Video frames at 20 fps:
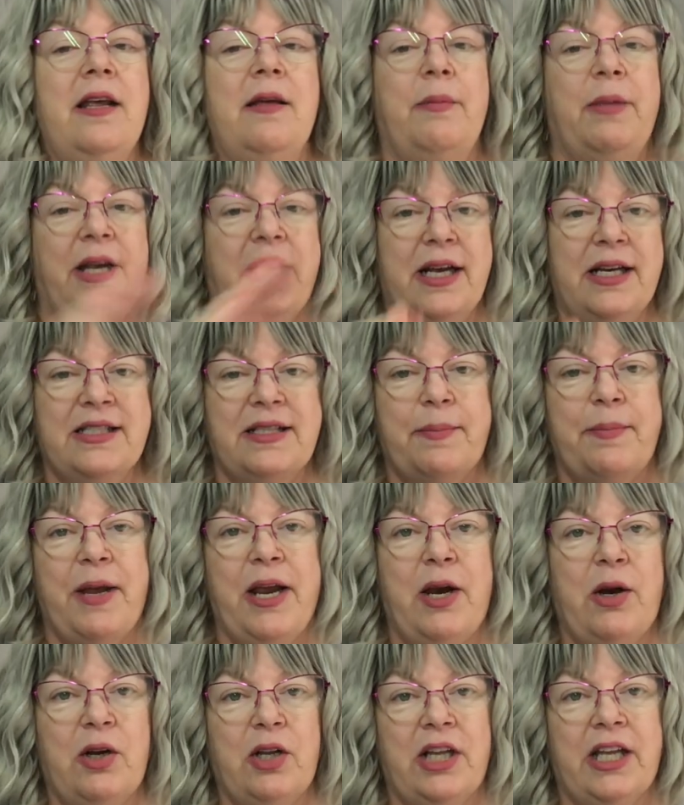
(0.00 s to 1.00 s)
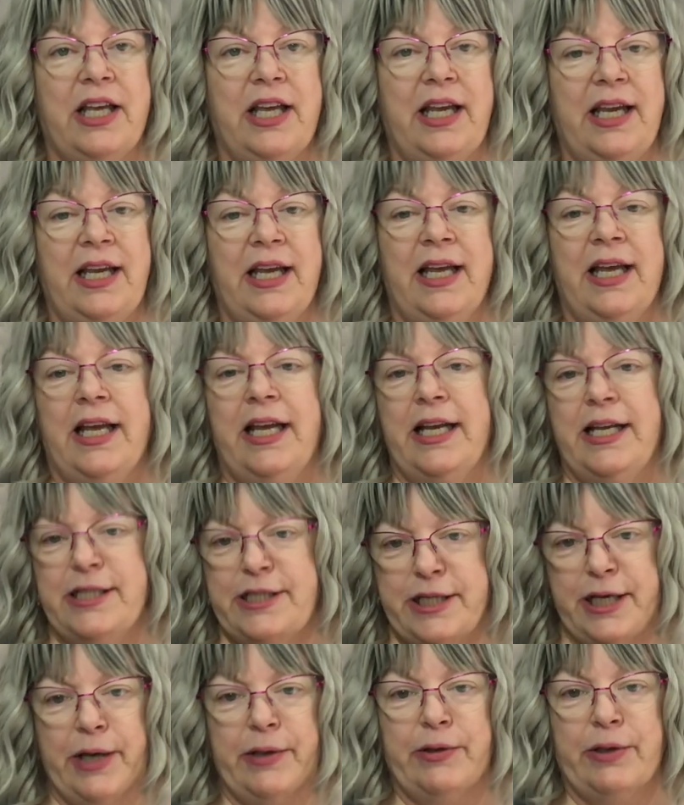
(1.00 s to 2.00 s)
Because apparently in
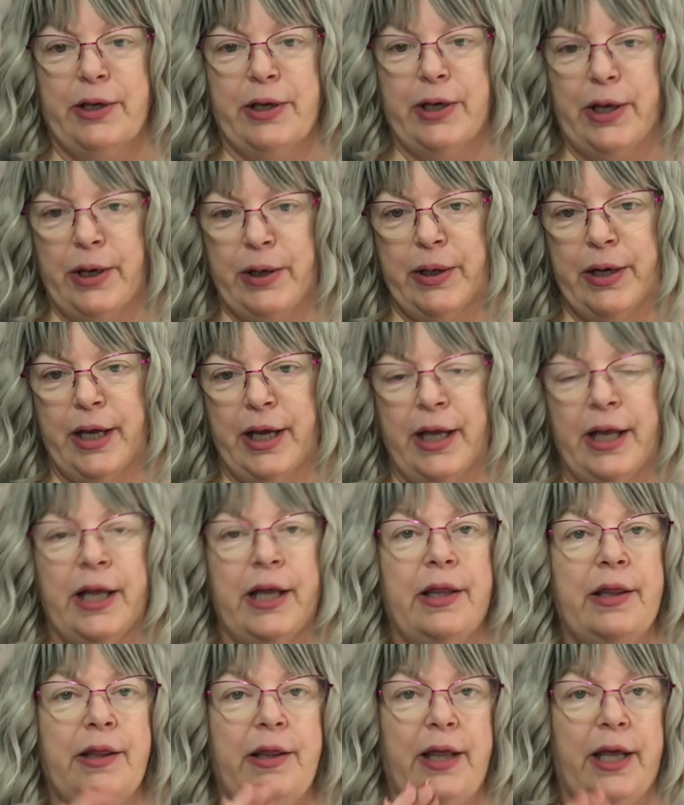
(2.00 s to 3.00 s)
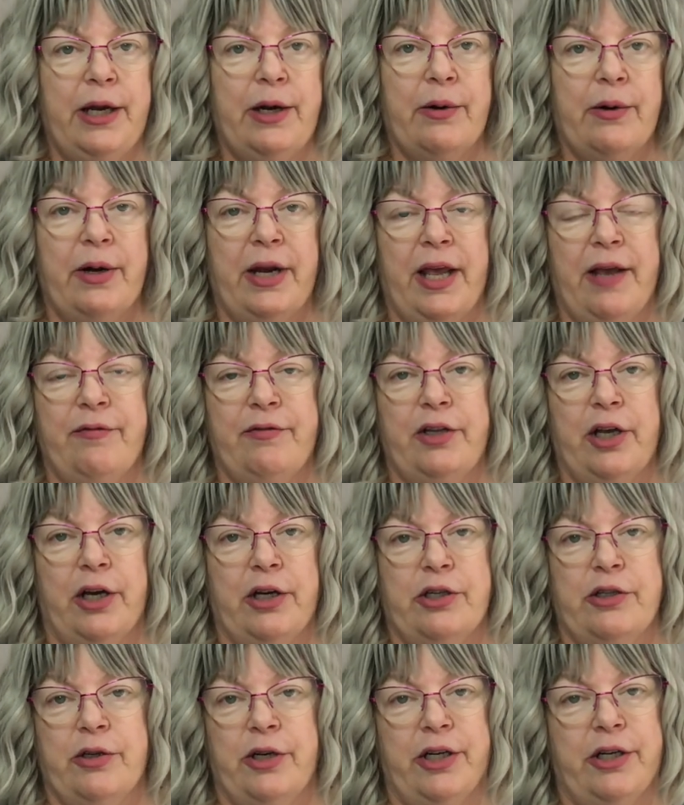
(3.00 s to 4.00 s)
South Dakota, they don't have
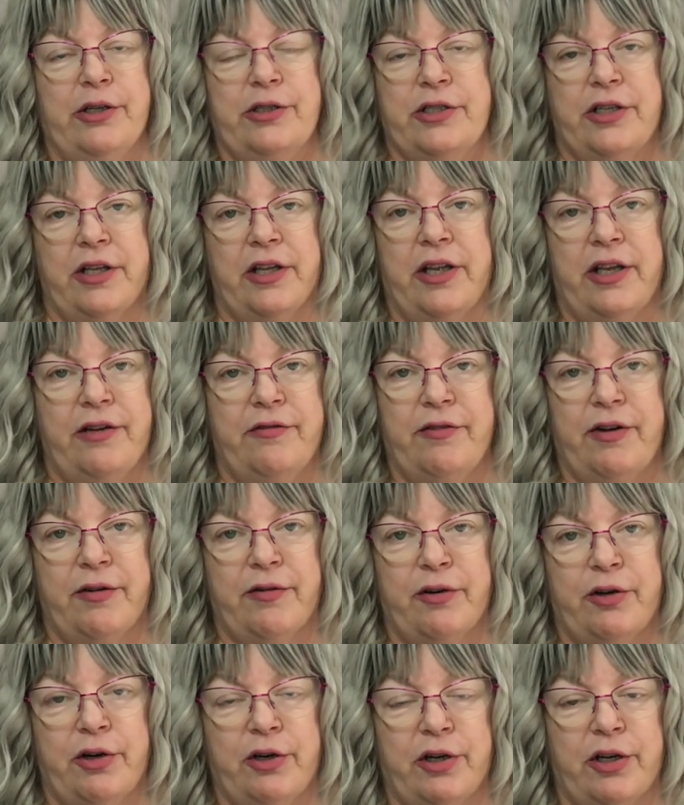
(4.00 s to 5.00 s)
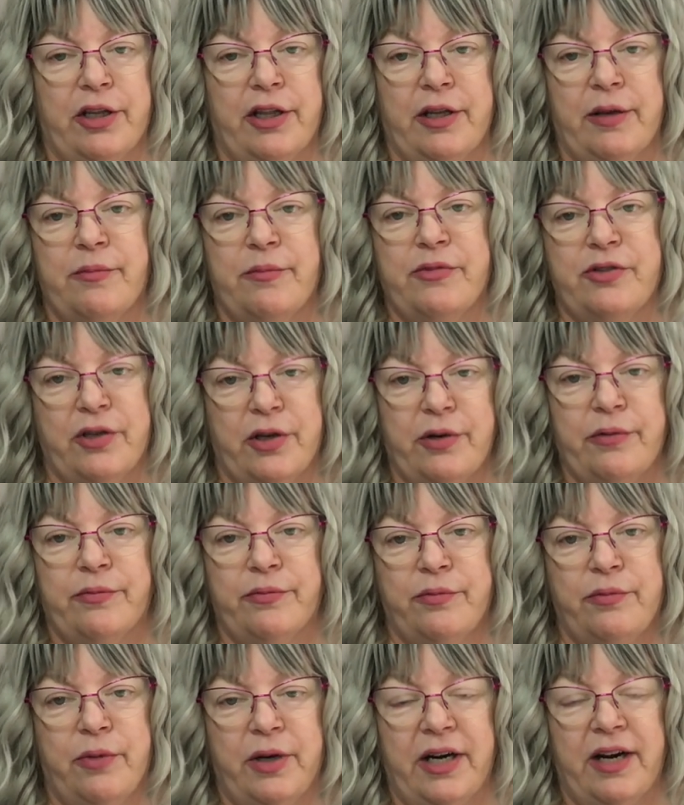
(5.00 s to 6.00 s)
dog trainers, so they've never heard of them, so
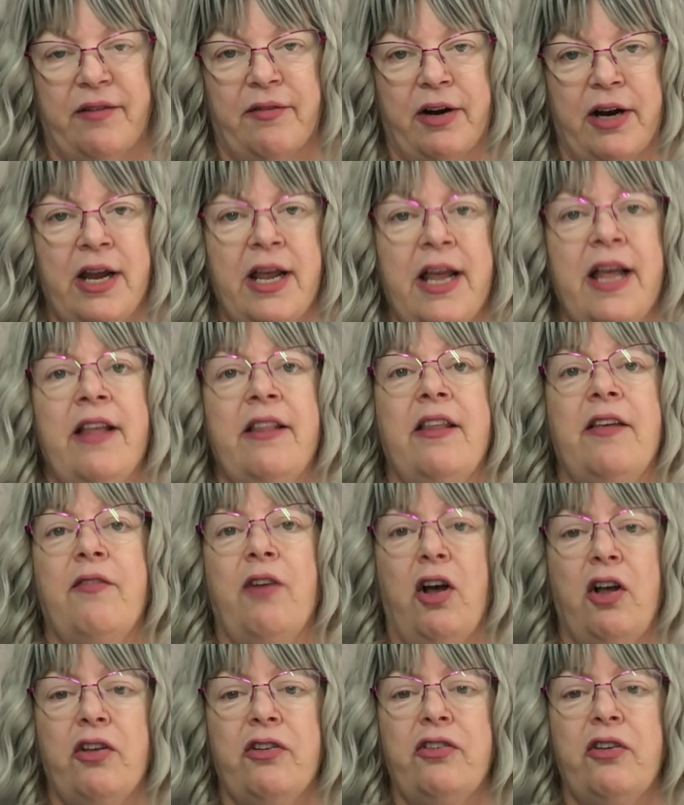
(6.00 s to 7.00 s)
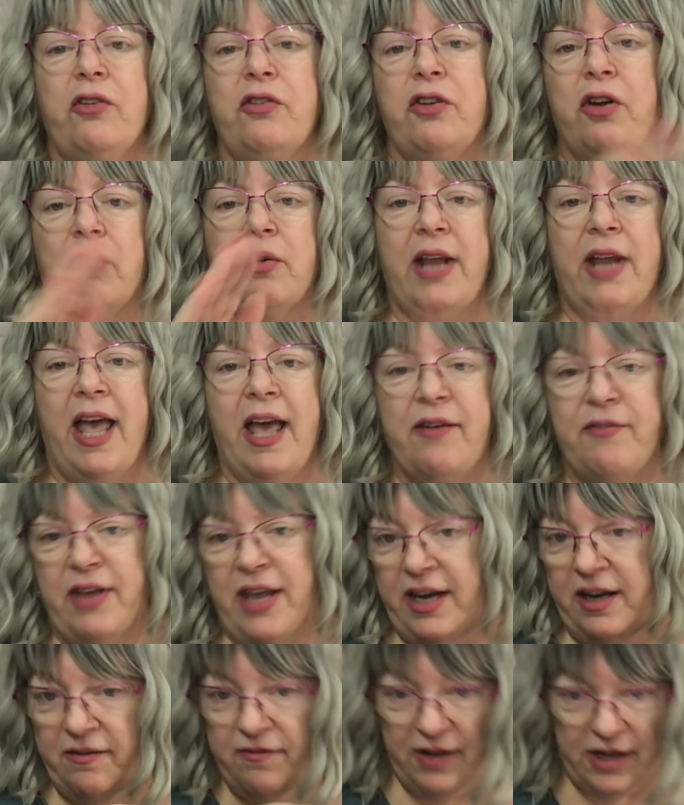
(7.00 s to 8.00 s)
whatever. They also don't have
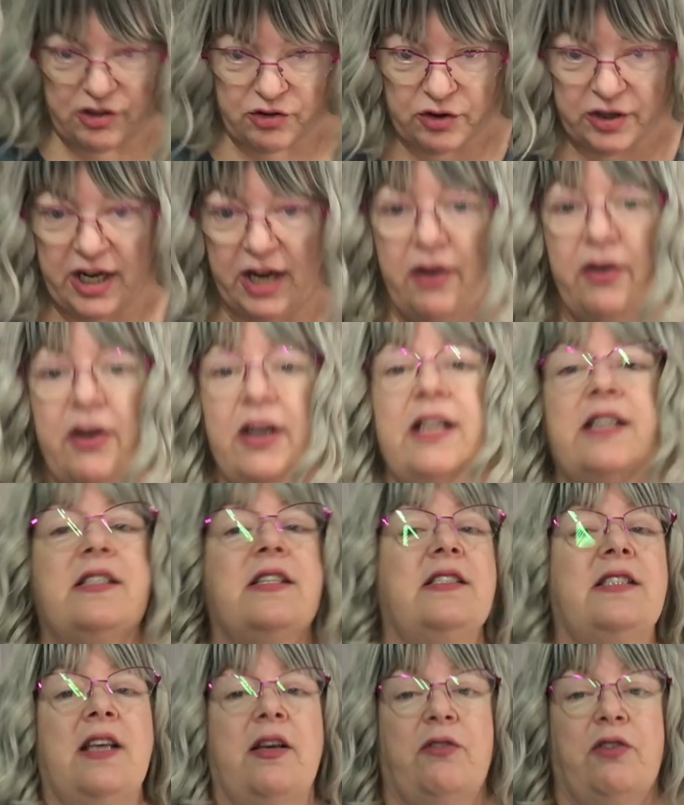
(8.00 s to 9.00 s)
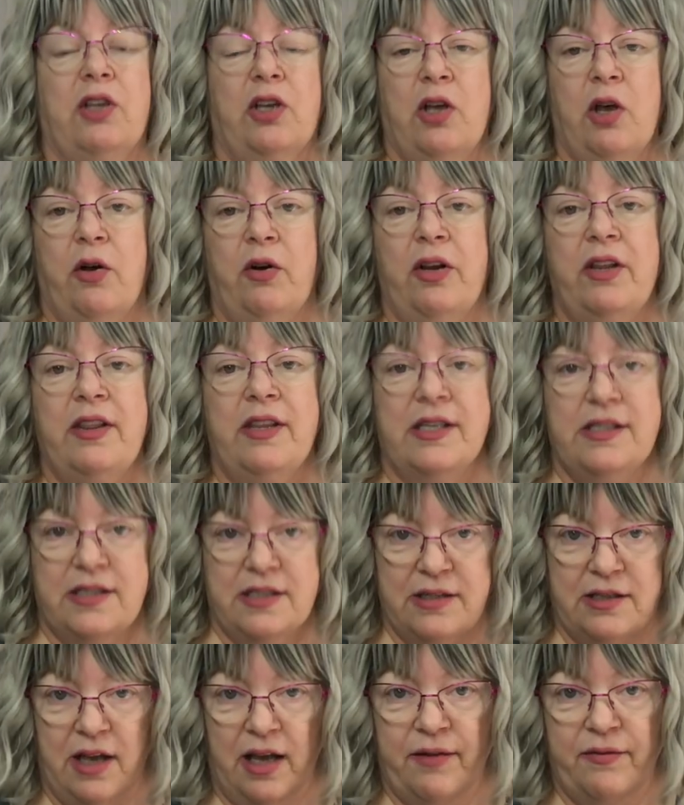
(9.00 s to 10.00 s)
any veterinarians in South Dakota. This
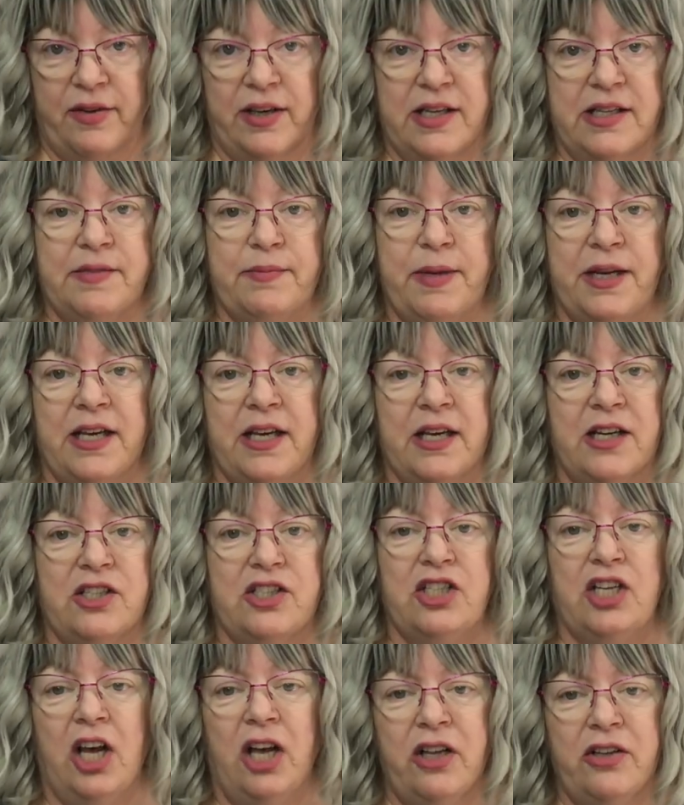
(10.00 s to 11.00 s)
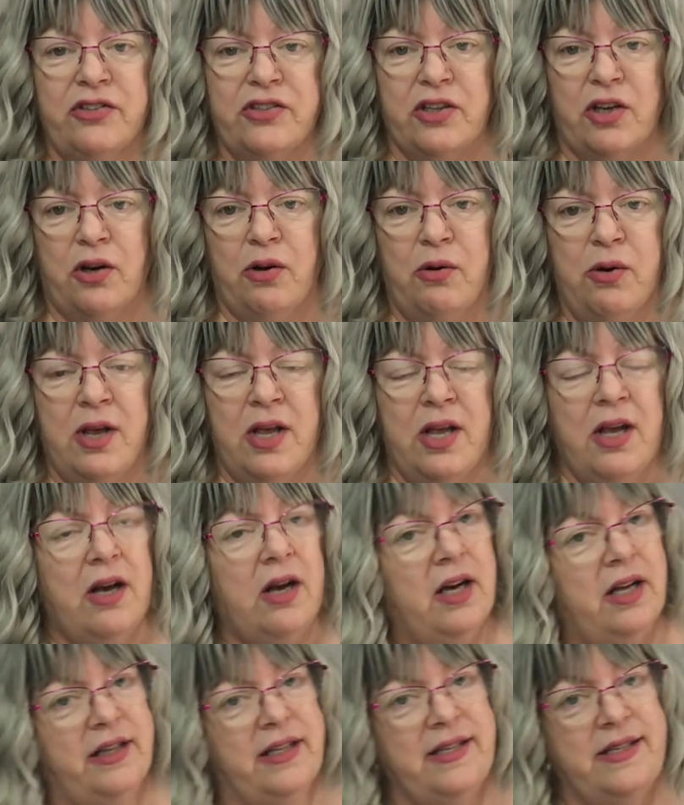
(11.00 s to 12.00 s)
is obvious because she also,
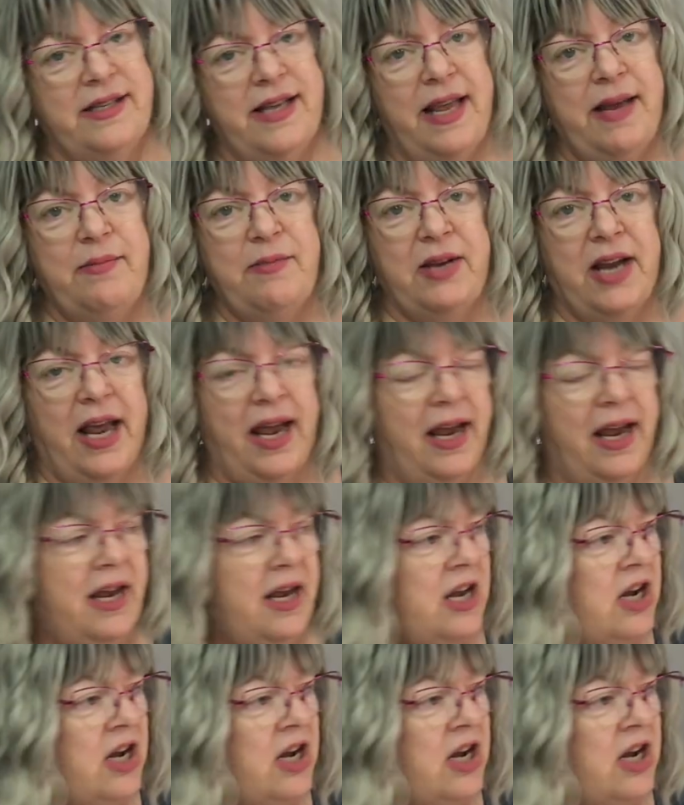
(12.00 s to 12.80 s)
on the same day,